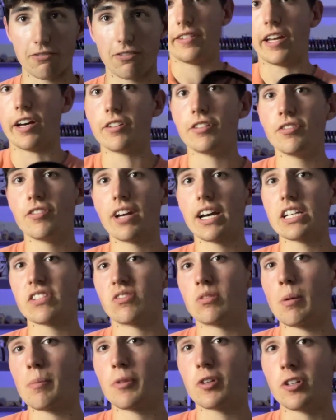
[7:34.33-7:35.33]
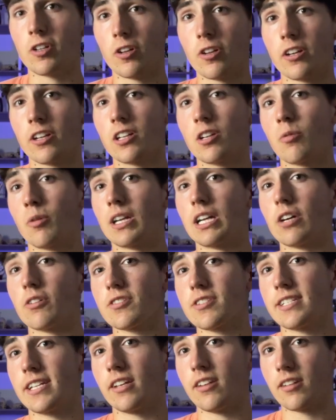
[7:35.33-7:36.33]
Now, do you guys remember earlier when I was
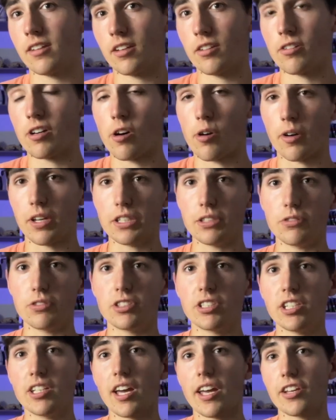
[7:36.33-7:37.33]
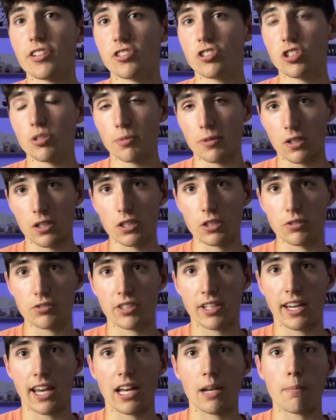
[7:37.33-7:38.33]
telling you how I use CA super glue to
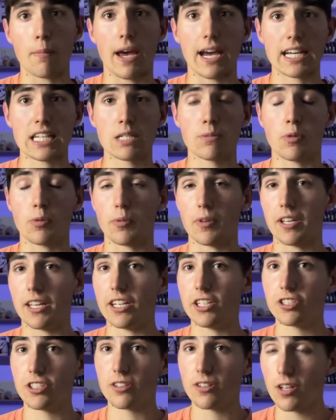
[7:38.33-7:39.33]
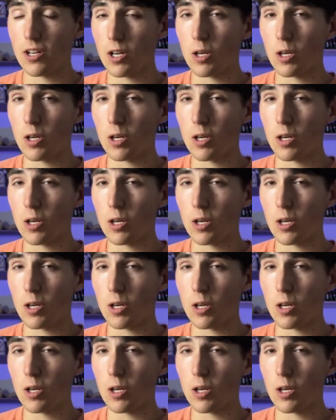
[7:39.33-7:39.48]
get maximum adhesion?